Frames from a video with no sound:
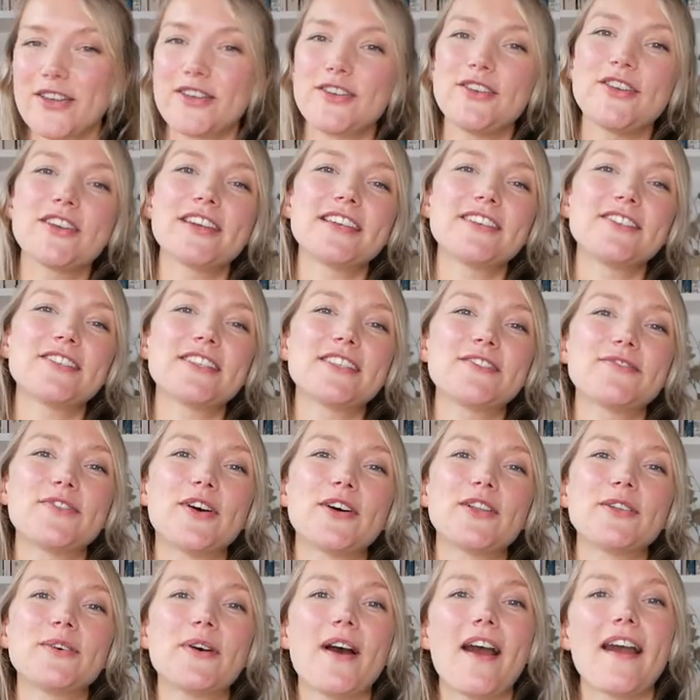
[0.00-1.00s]
You can just
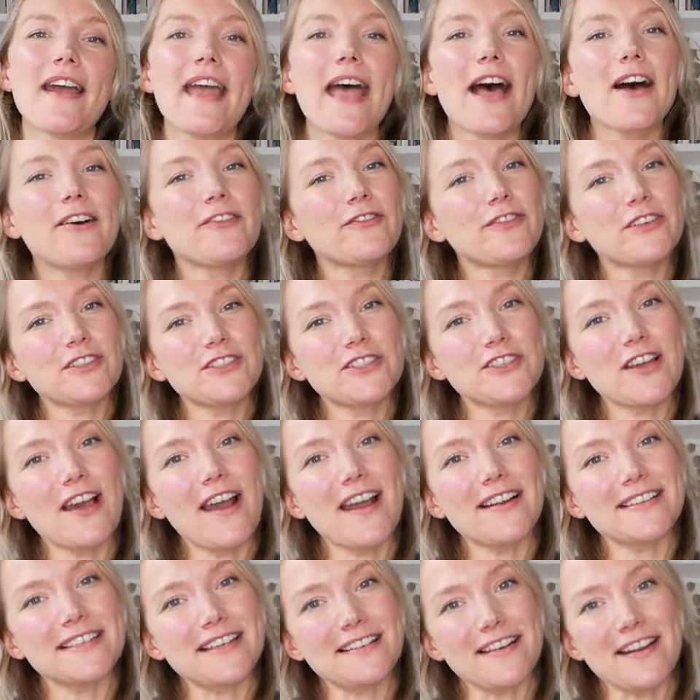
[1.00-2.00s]
follow our helpful
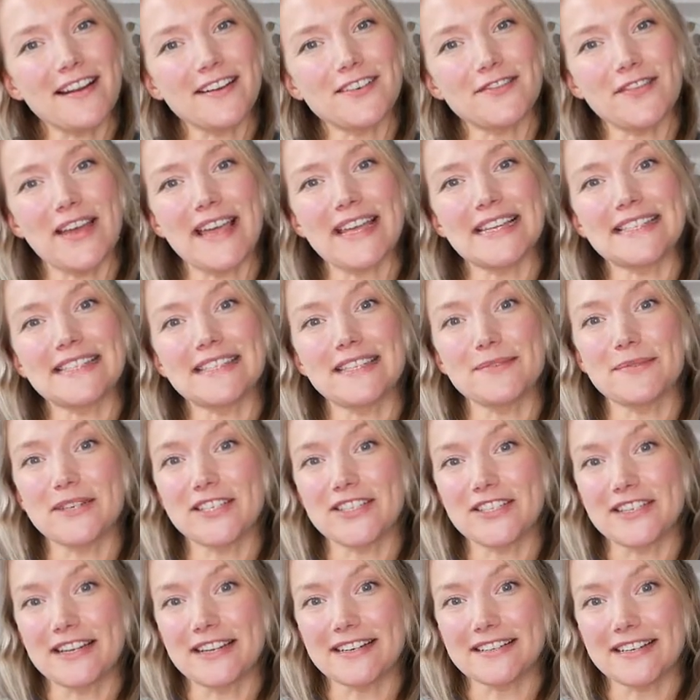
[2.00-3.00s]
chart and our advice that
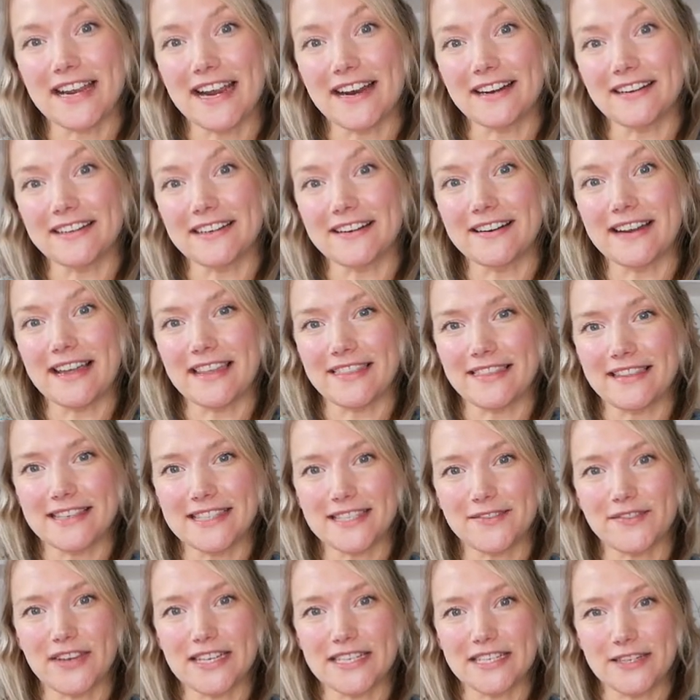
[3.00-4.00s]
we shared earlier in
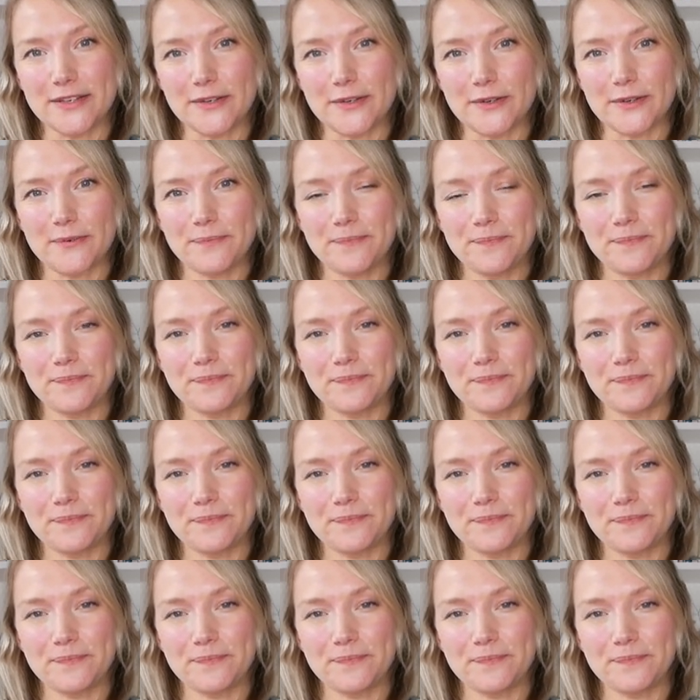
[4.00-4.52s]
this video.